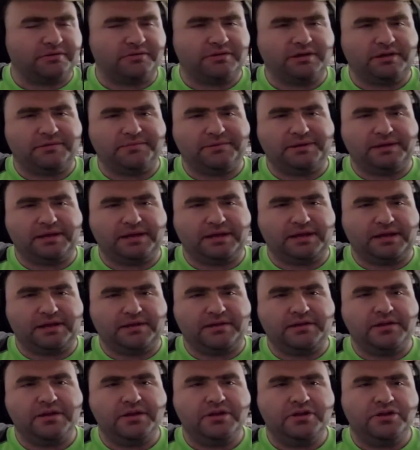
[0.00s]
coming
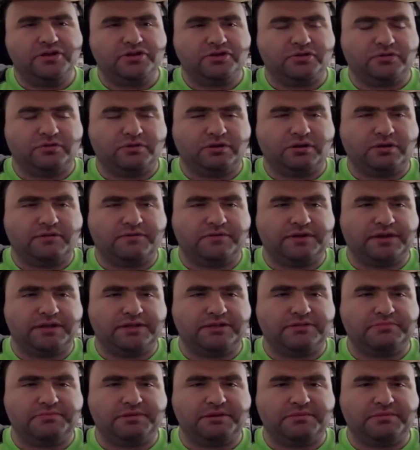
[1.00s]
in, showing off
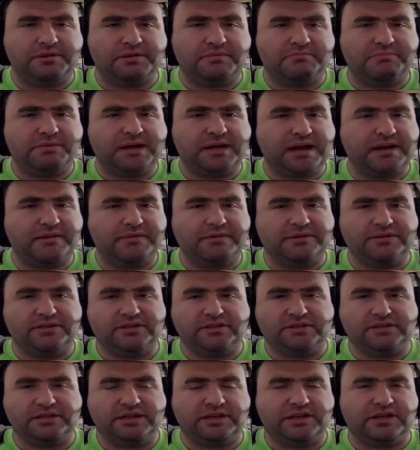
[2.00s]
against the Big Mom Pirates,
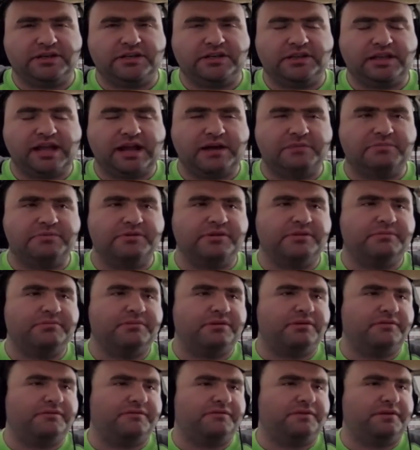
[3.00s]
just like clobbering the
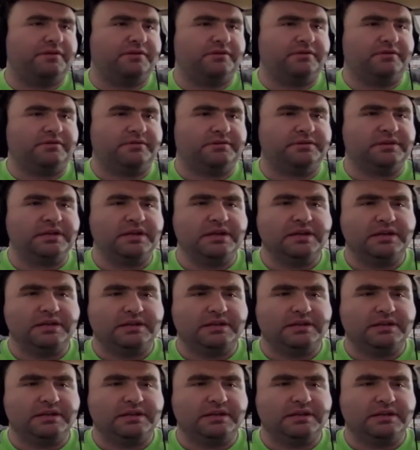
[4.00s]
motherfuckers,